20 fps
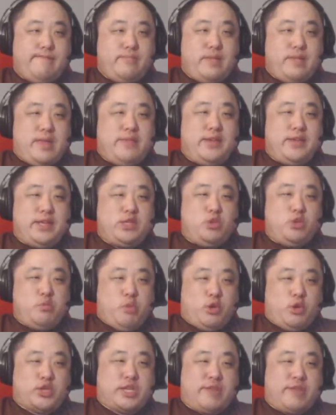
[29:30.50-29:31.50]
If you can do
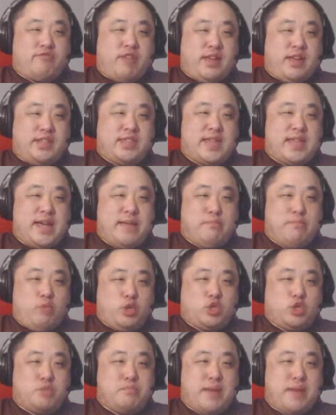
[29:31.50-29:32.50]
more stuff like that, more
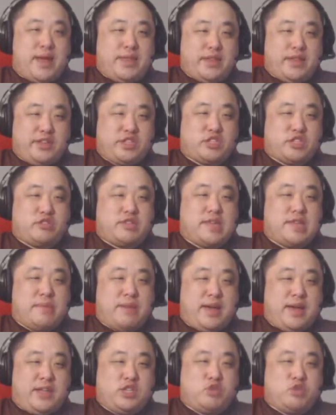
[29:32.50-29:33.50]
dramatic,
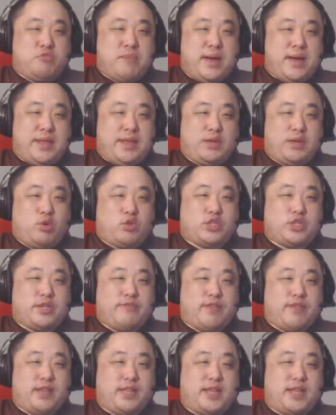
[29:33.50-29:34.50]
semi-dramatic, or
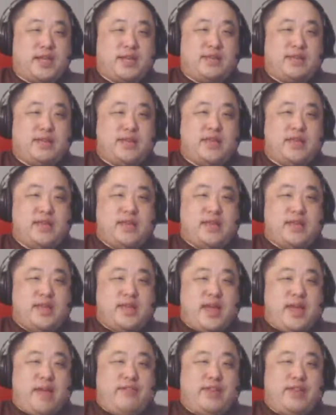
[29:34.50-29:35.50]
stuff like that,
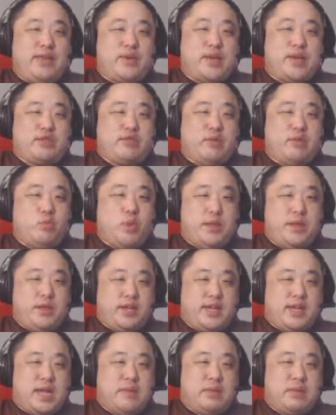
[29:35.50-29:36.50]
I think you actually win an
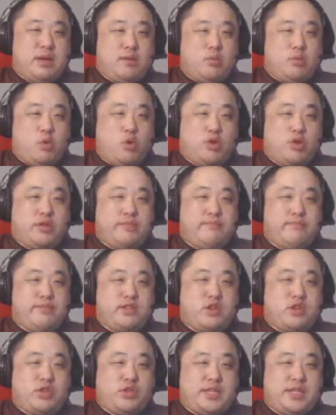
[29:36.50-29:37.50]
Academy Award. It's
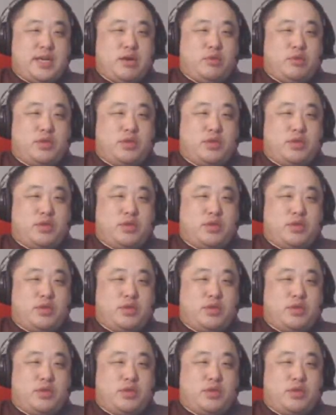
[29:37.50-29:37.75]
hard to tell,